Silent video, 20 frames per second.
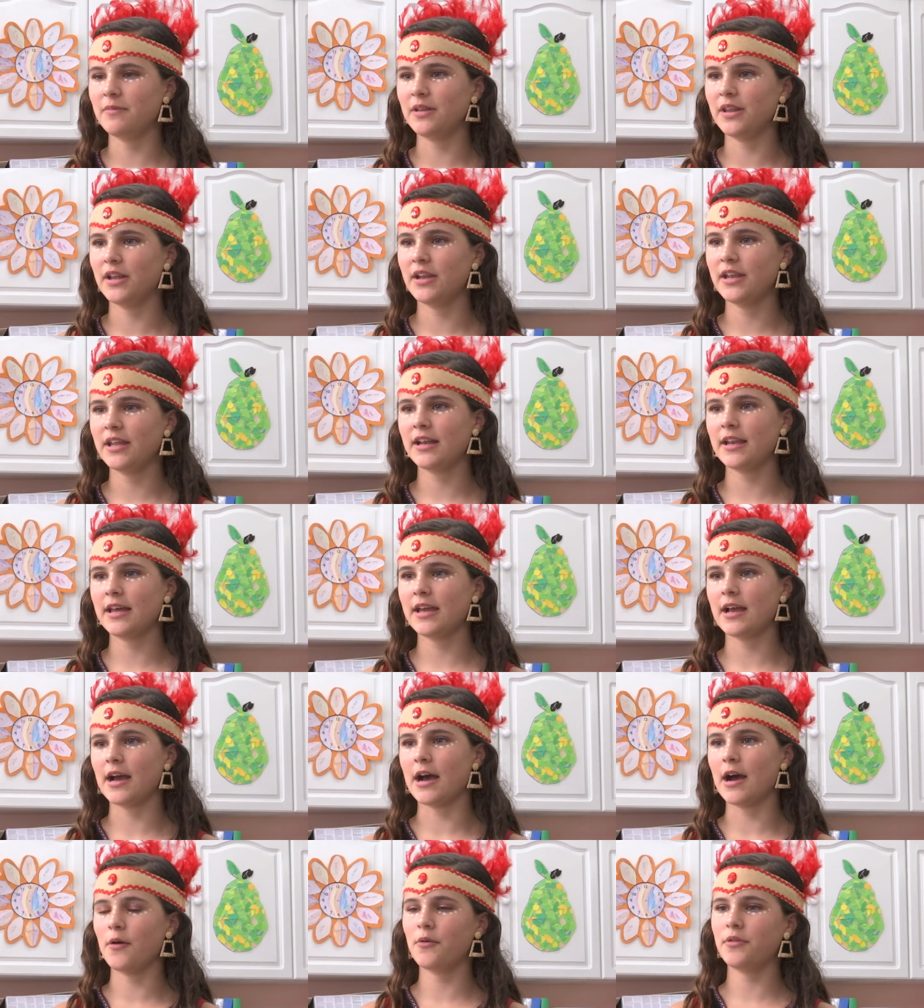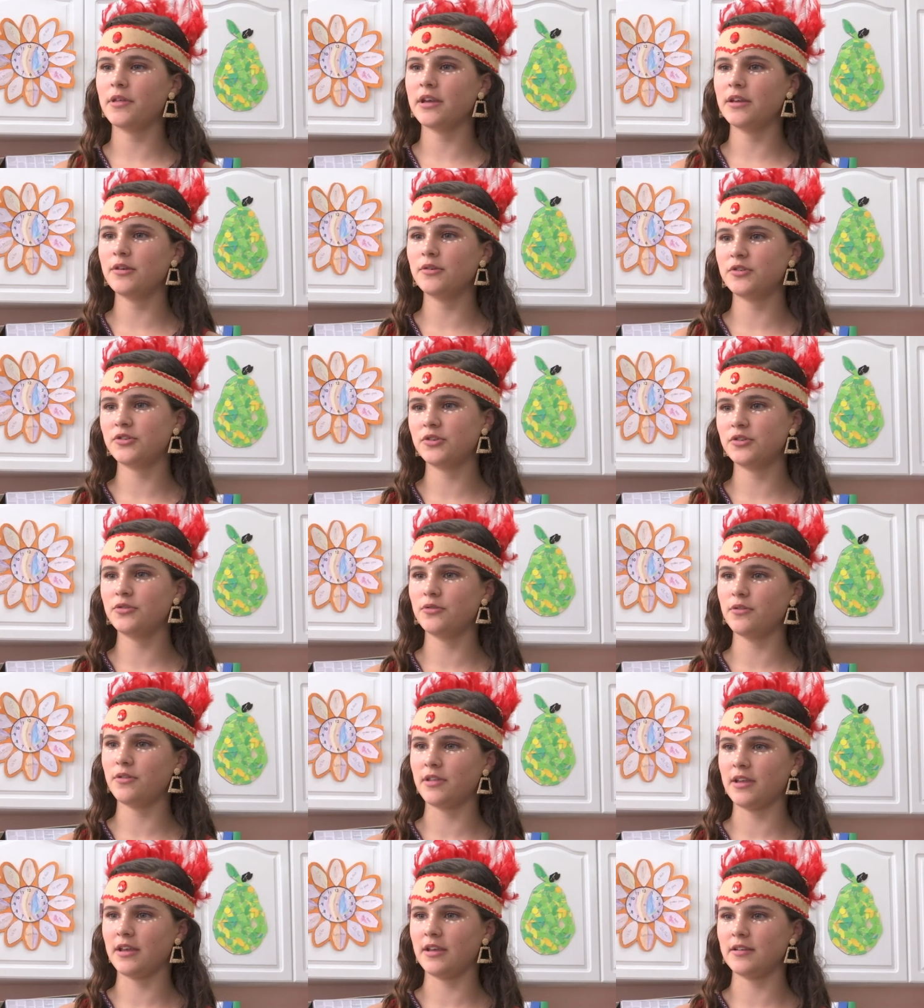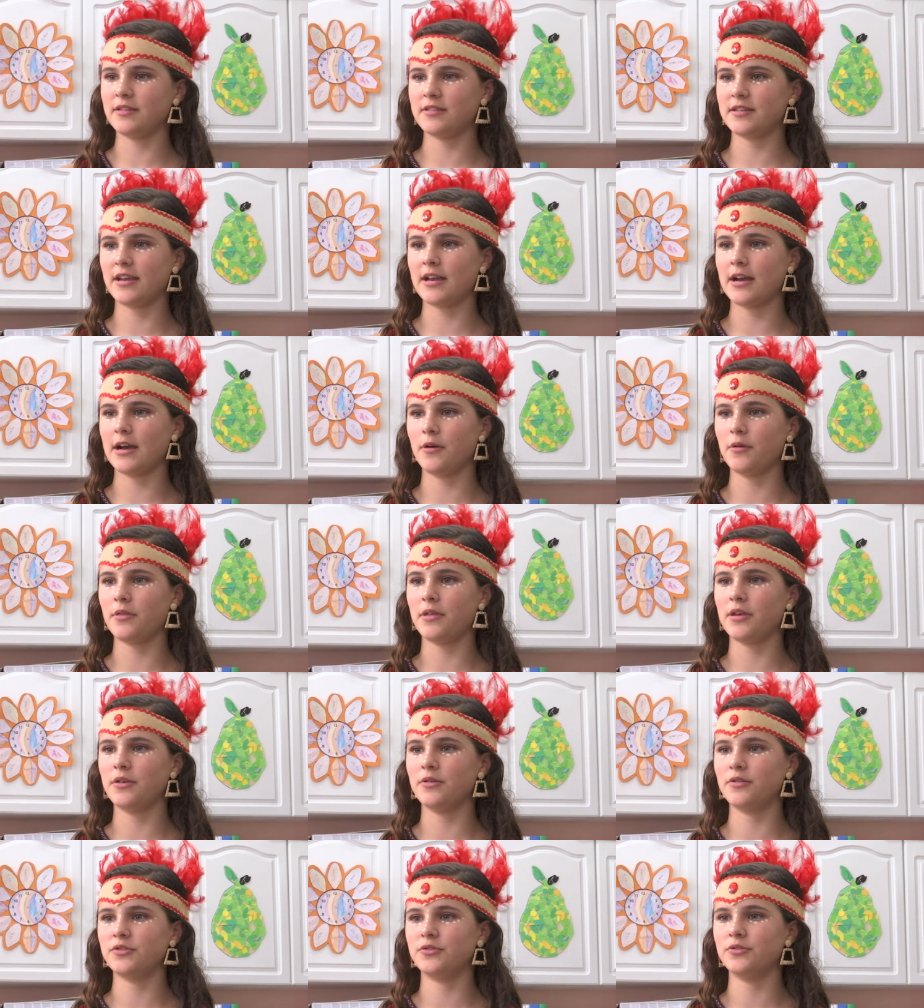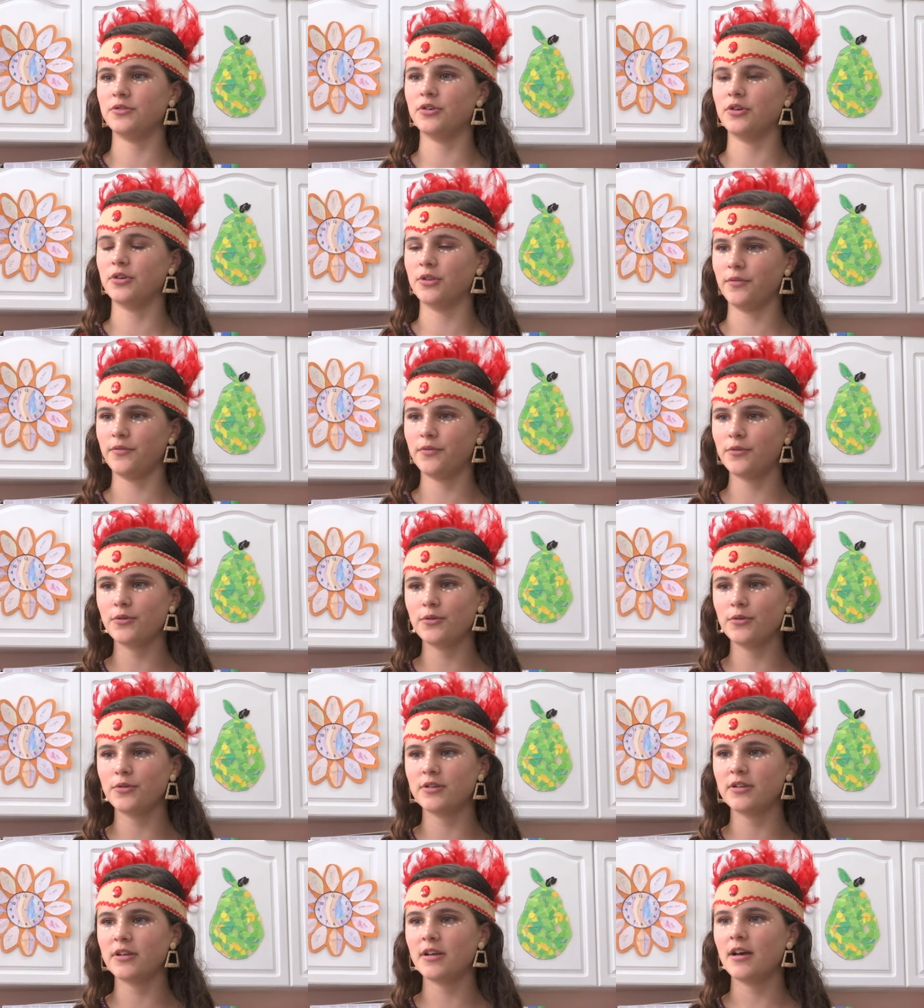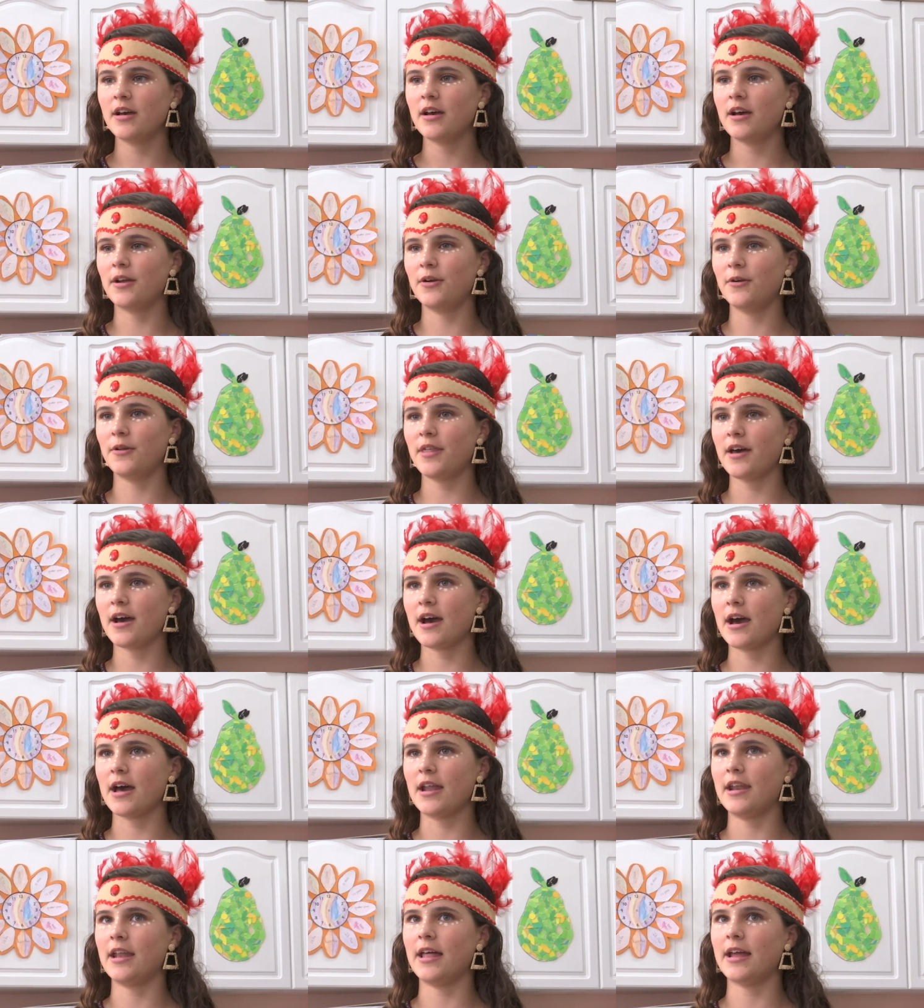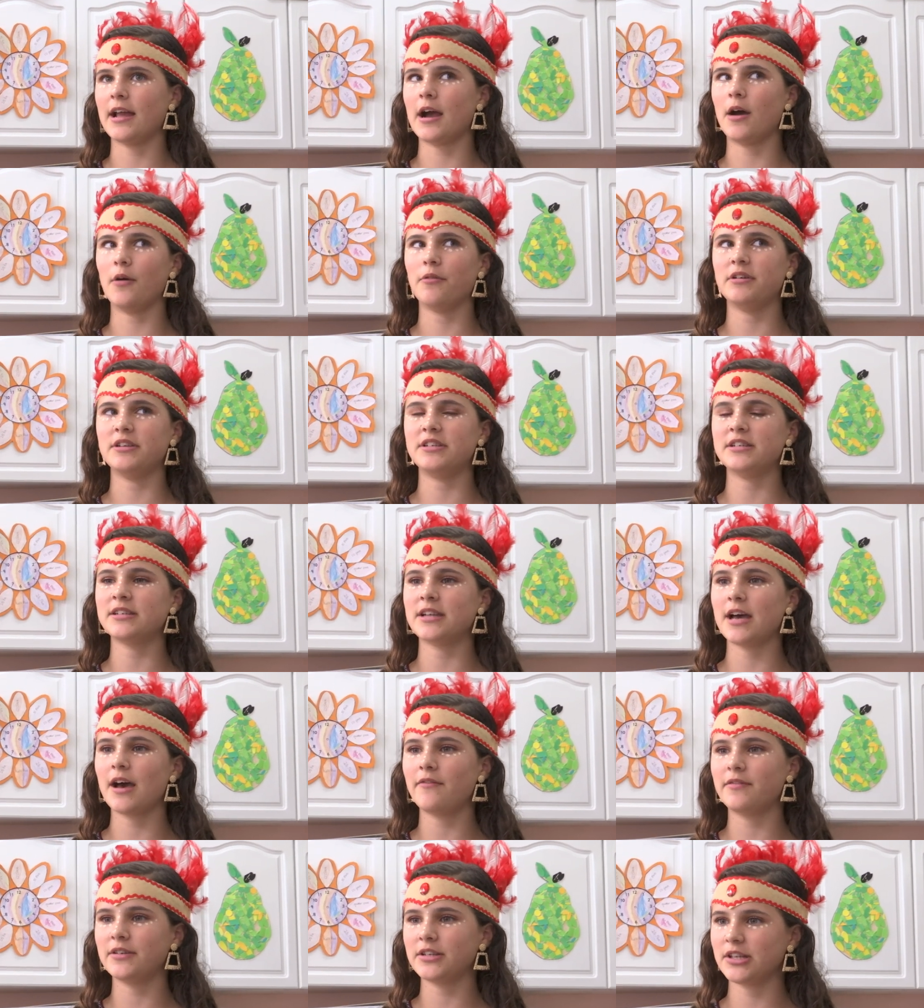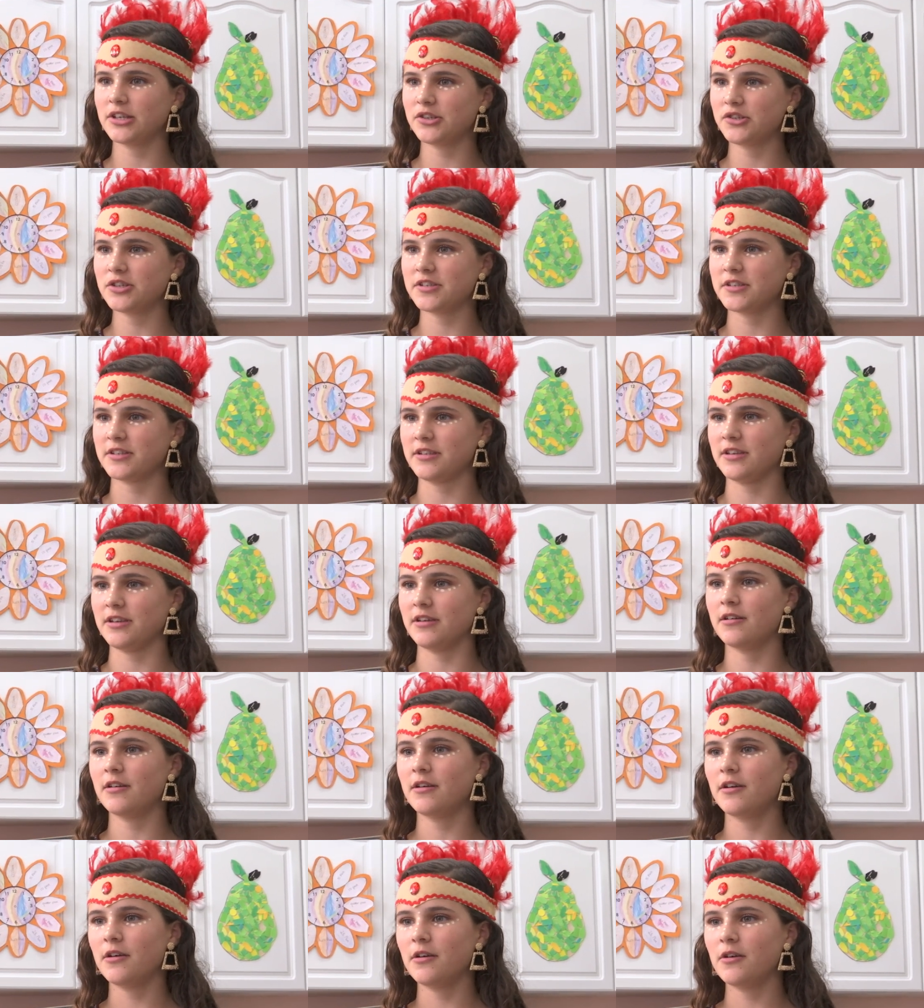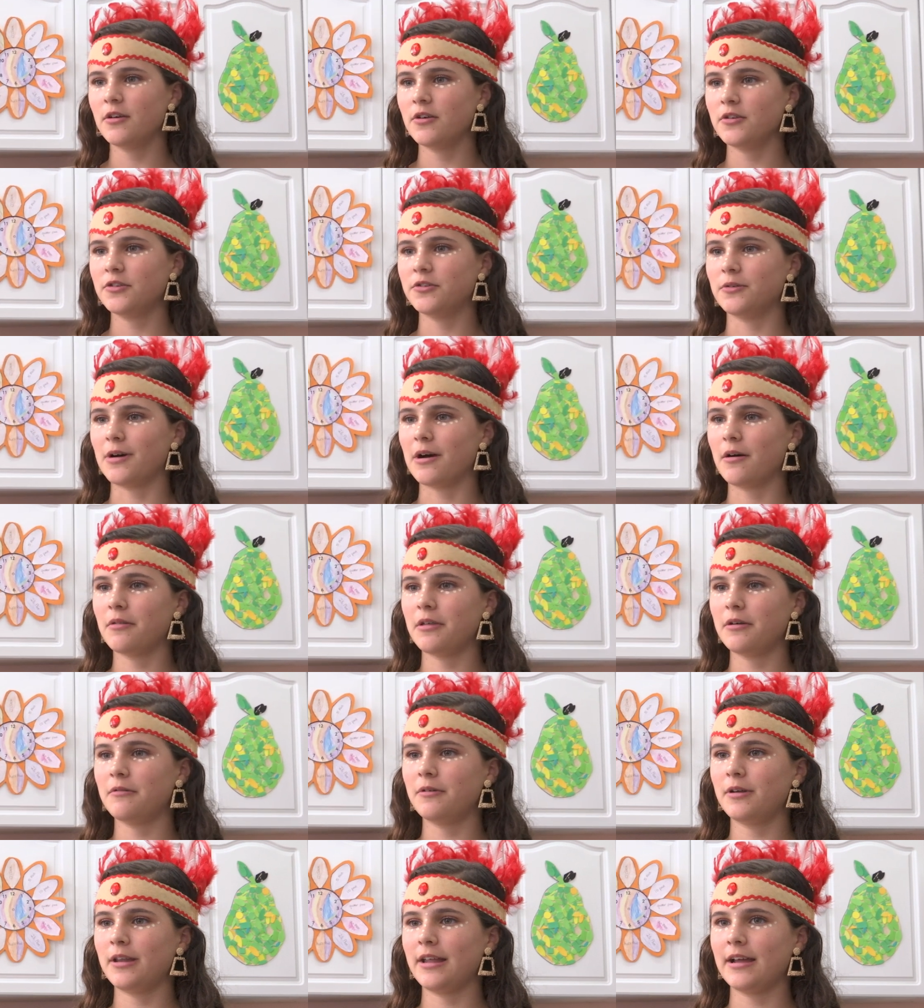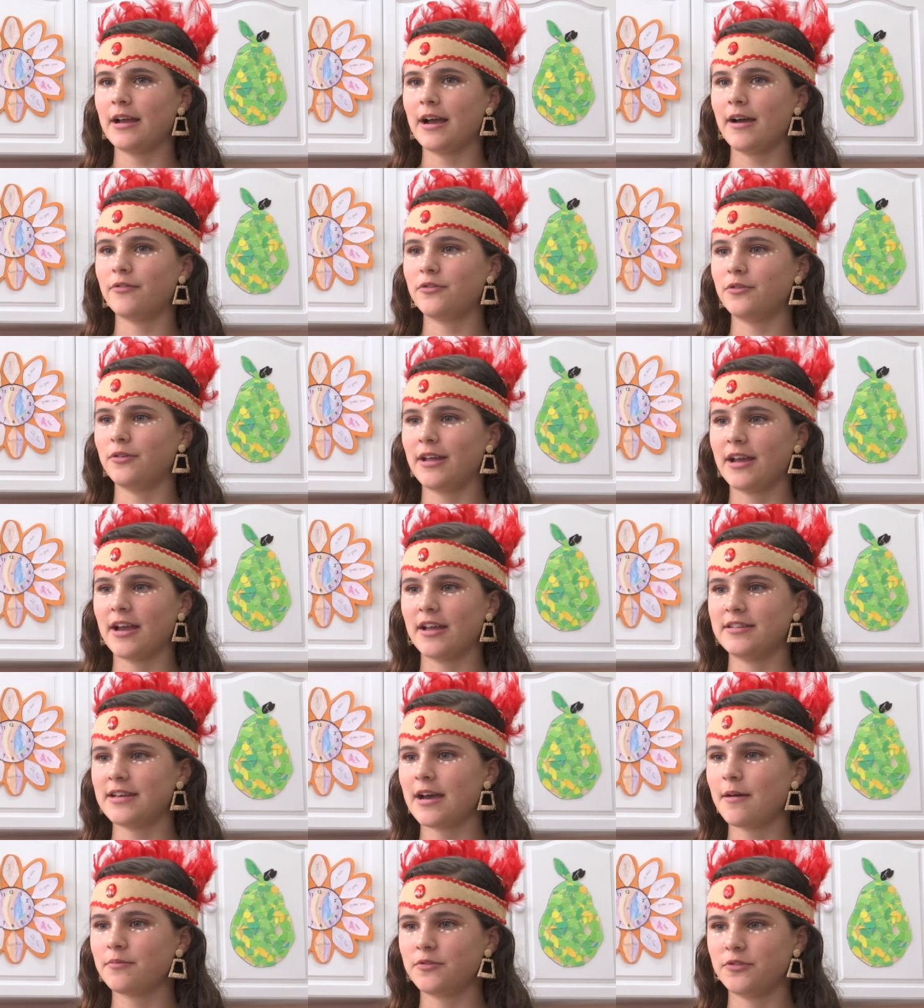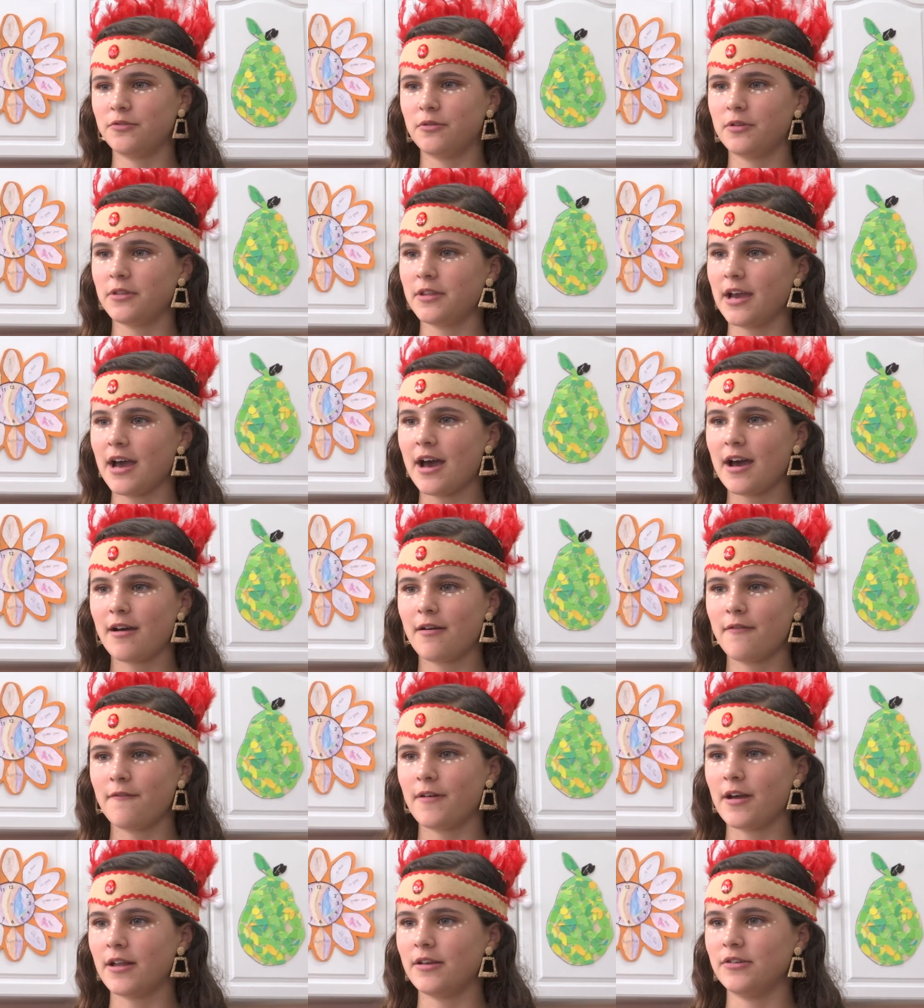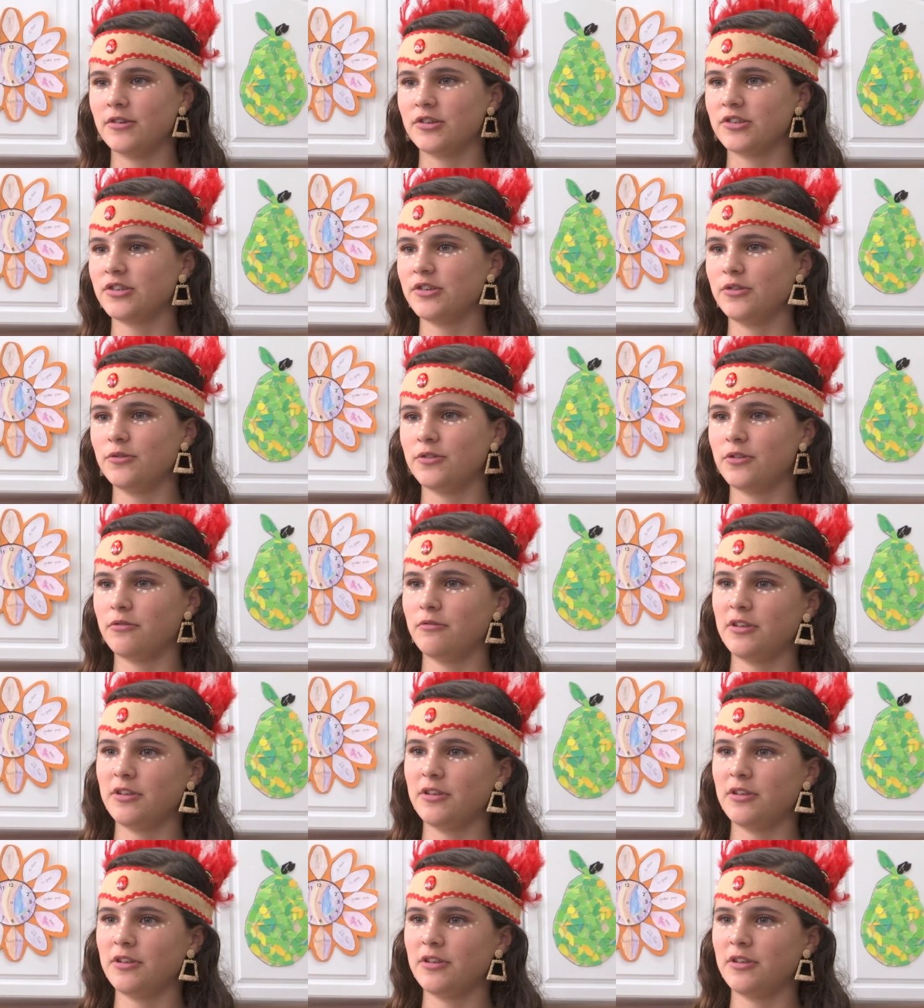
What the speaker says: been learning like how they used to do things, like how they used to cook the food and all that, and like how they didn't have electricity. So how they would like have to like adapt to what they have and just use the